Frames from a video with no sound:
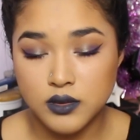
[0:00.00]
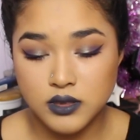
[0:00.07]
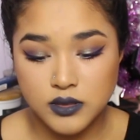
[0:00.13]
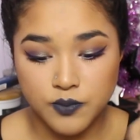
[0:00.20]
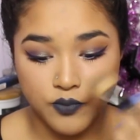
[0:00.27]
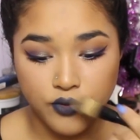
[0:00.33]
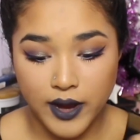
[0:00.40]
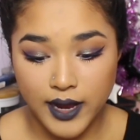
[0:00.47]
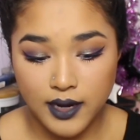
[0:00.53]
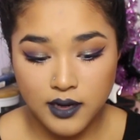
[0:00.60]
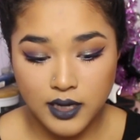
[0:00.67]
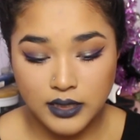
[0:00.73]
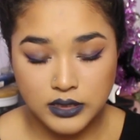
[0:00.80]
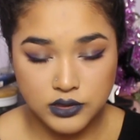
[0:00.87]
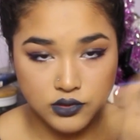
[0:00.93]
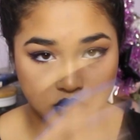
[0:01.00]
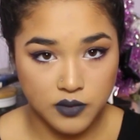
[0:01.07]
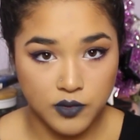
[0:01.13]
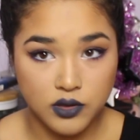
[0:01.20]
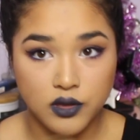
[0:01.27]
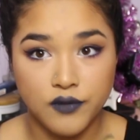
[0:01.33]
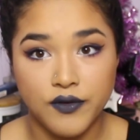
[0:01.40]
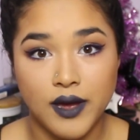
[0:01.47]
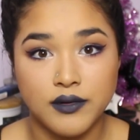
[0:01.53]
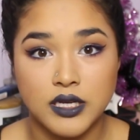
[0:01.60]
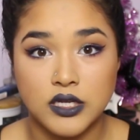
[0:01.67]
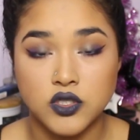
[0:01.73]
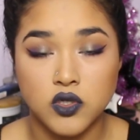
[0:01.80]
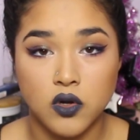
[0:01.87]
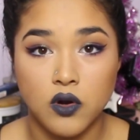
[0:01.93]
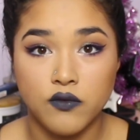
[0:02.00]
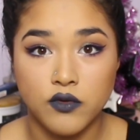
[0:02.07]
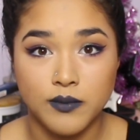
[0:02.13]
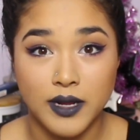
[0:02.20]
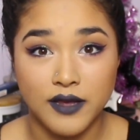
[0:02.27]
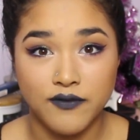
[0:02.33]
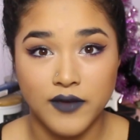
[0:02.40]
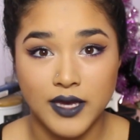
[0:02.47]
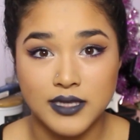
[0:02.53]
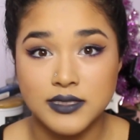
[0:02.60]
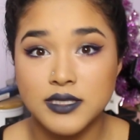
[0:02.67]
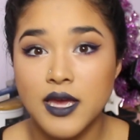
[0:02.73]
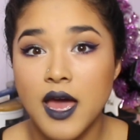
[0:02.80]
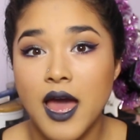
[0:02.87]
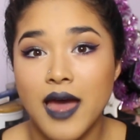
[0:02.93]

spread and distribute the foundation over my face,